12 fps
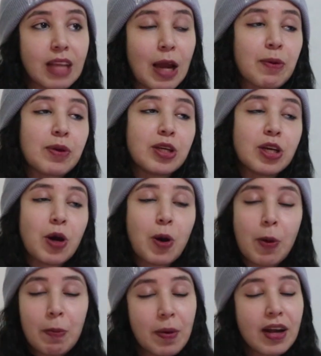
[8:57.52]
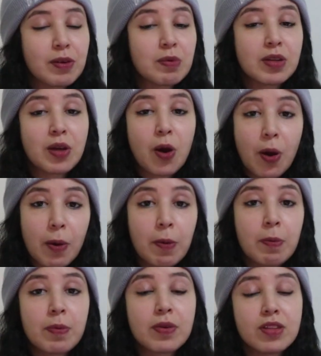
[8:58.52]
I really
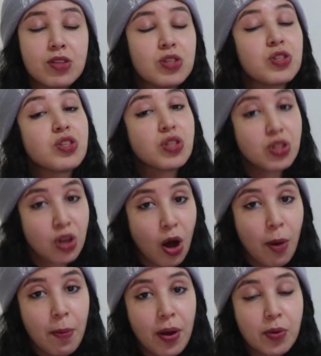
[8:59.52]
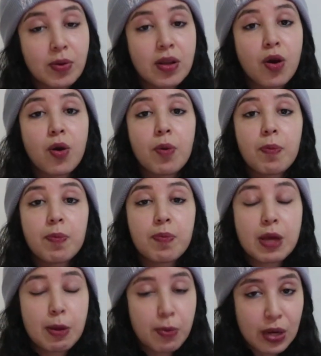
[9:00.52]
hope this stops. I really hope
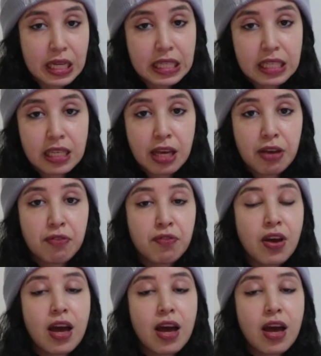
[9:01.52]
people get safe.